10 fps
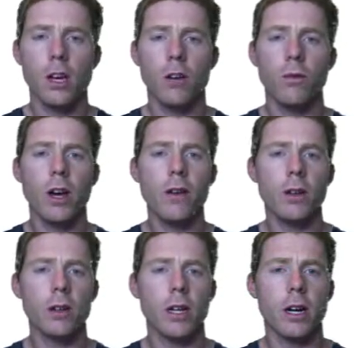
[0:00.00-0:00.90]
If we have a
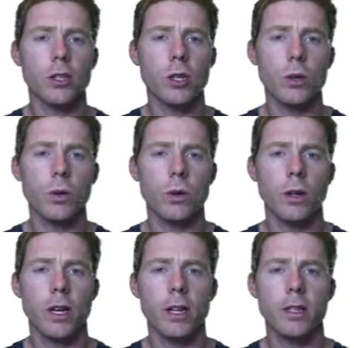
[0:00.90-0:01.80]
look at R2,
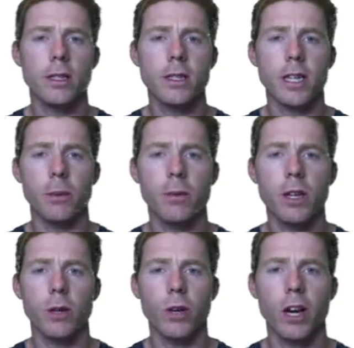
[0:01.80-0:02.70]
it is the same
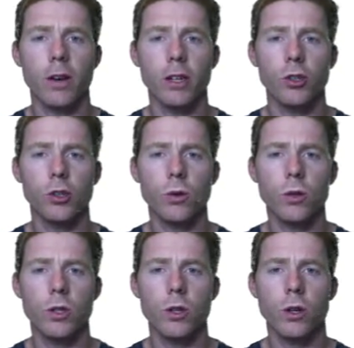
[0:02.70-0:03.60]
thing. We have a
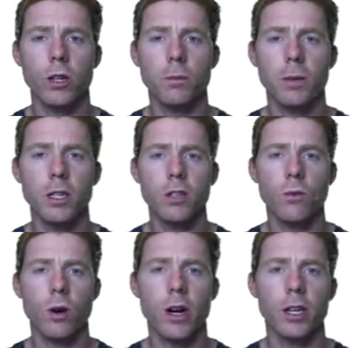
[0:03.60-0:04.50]
short circuit piece of
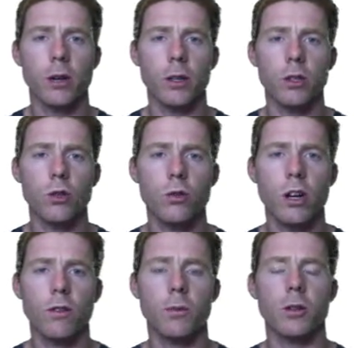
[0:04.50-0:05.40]
wire going
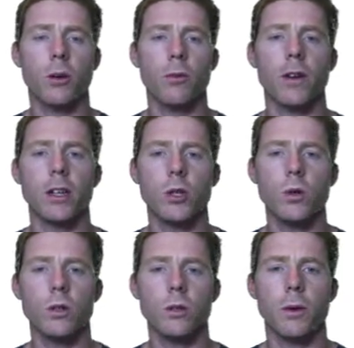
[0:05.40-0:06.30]
straight from the top of
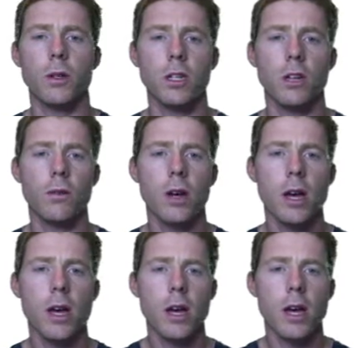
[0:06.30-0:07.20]
R2 to positive,
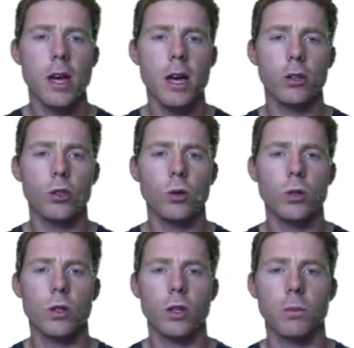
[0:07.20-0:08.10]
and a short
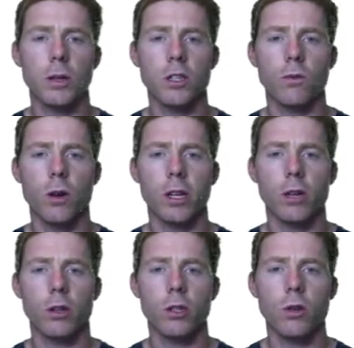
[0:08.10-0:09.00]
circuit piece of wire
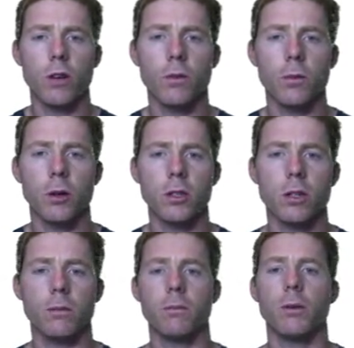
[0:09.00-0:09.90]
going straight from the
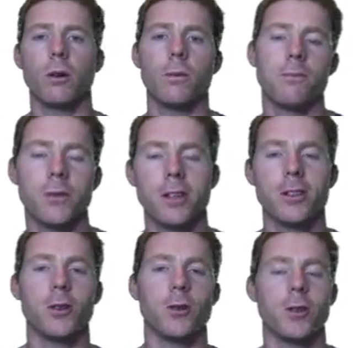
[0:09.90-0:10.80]
bottom
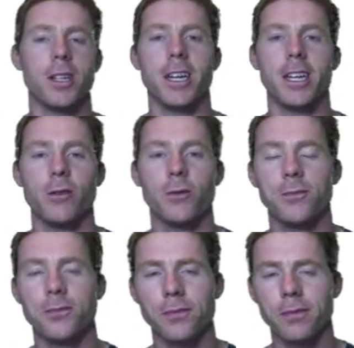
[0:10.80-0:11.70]
to the negative.
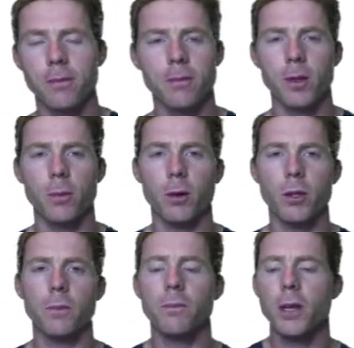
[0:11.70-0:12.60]
Not
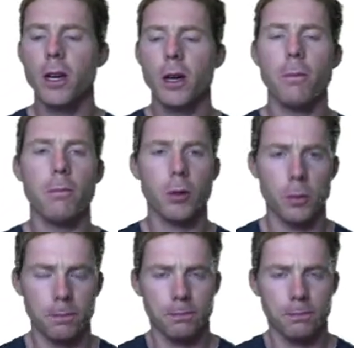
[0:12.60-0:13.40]
bosom, bottom.